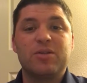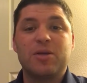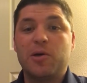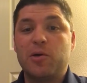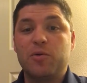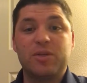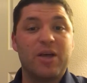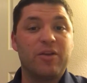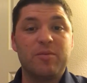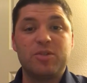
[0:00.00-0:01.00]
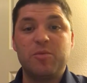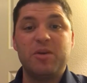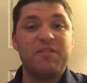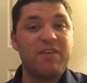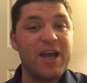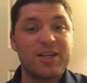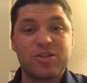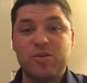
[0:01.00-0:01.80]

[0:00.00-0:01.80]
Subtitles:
So telling them too many facts,